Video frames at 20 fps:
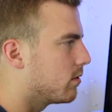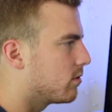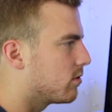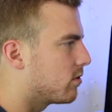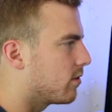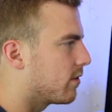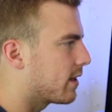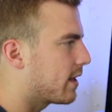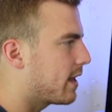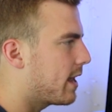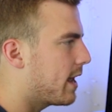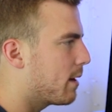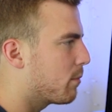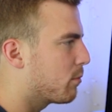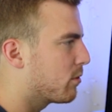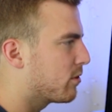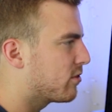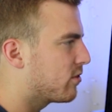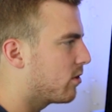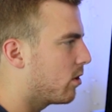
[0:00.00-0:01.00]
So the
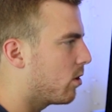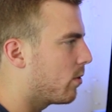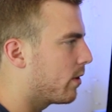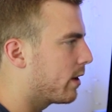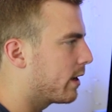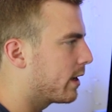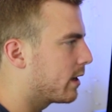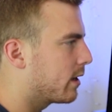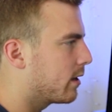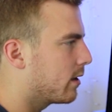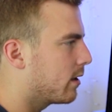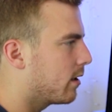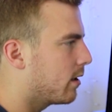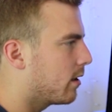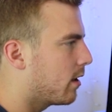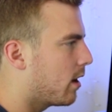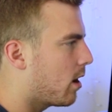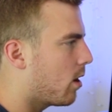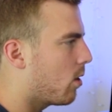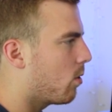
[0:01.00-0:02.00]
camera's going,
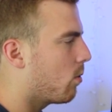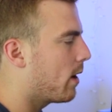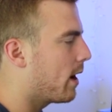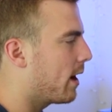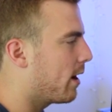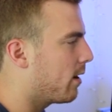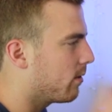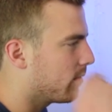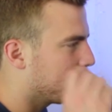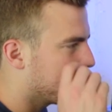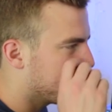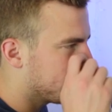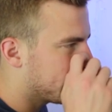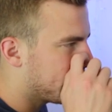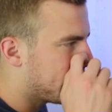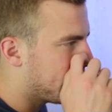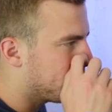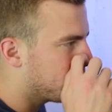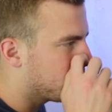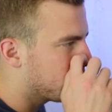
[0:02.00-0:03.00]
oh, wow.
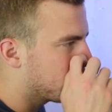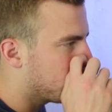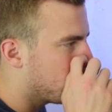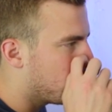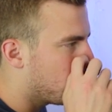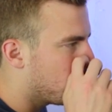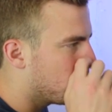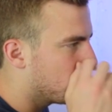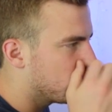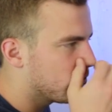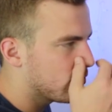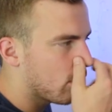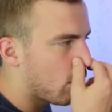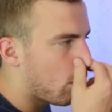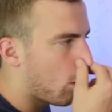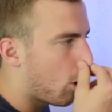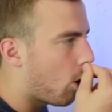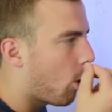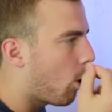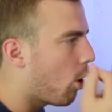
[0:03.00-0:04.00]
The camera goes
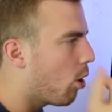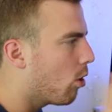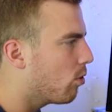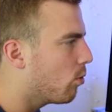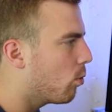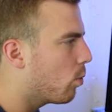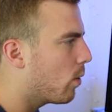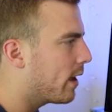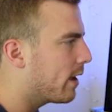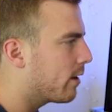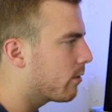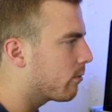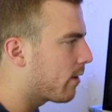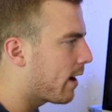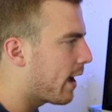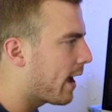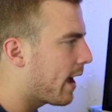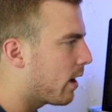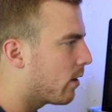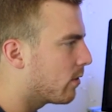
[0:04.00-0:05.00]
all the way
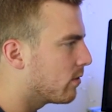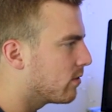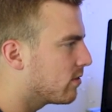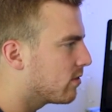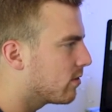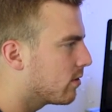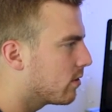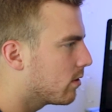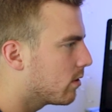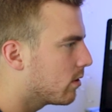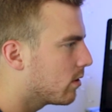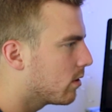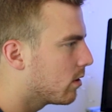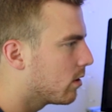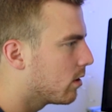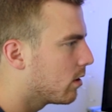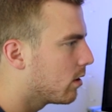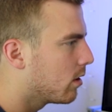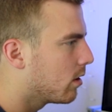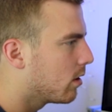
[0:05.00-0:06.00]
around,
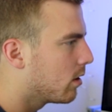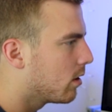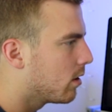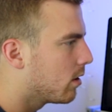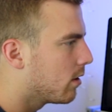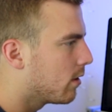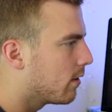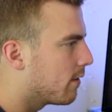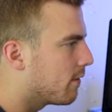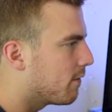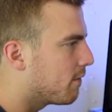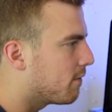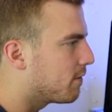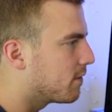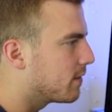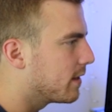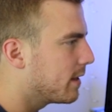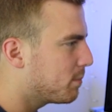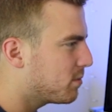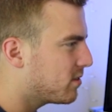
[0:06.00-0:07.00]

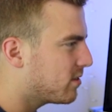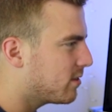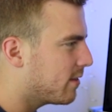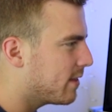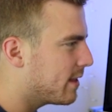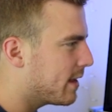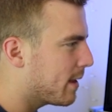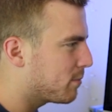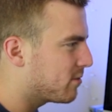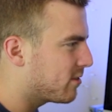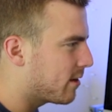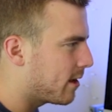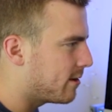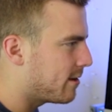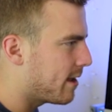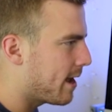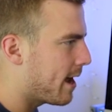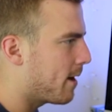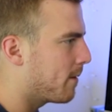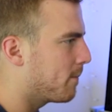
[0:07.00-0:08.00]
flips to the Upside
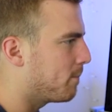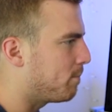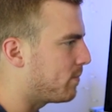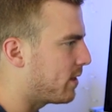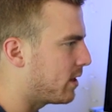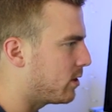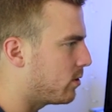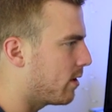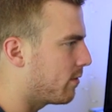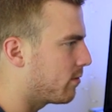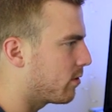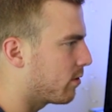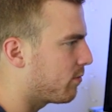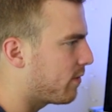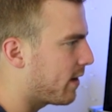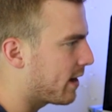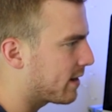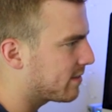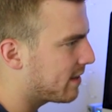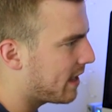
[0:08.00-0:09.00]
Down, and you have your
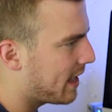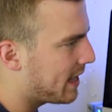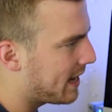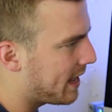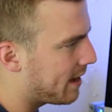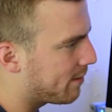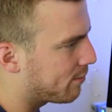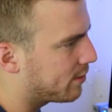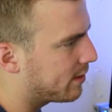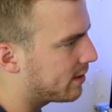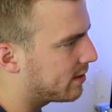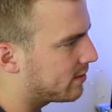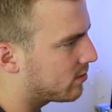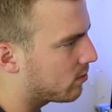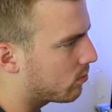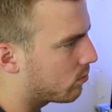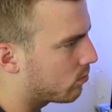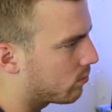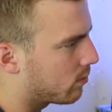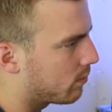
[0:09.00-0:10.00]
effects, and everything's
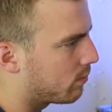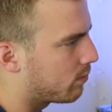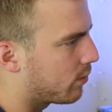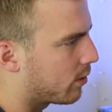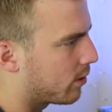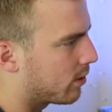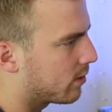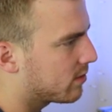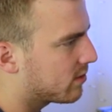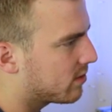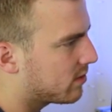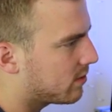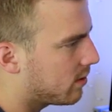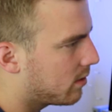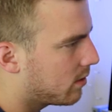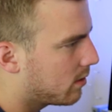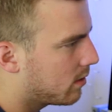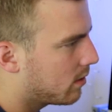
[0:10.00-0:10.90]
reversed.